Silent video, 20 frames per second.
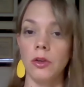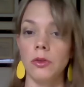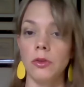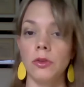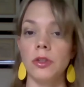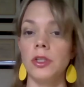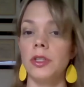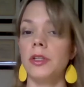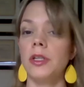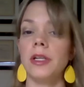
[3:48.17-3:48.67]

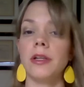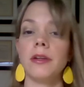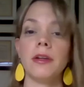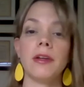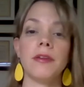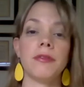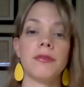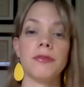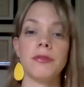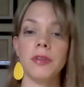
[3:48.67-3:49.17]
or
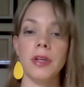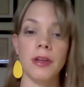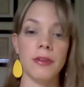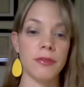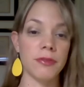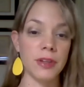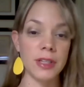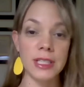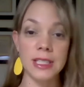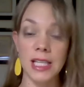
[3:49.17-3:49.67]
if
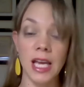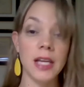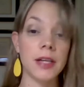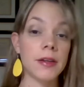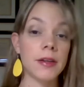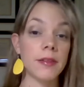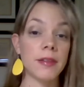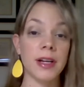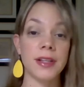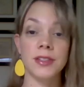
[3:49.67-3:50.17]
anxiety
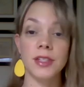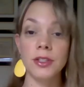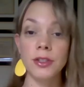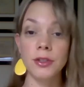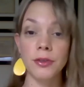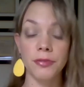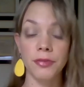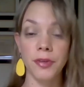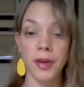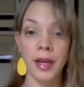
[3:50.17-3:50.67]
runs in your
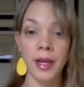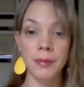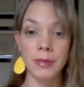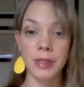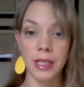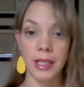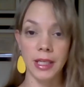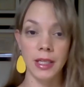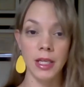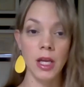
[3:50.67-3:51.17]

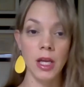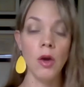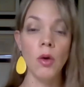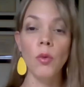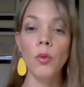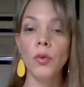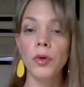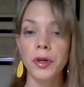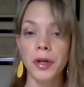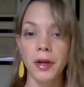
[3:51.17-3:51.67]
family,
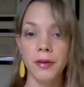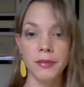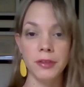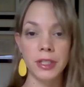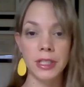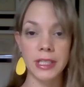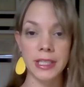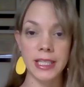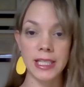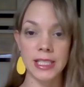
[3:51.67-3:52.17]
whatever
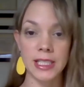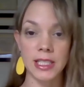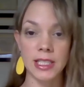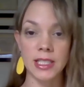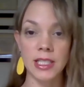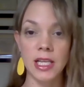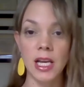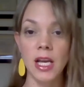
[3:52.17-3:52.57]
it is,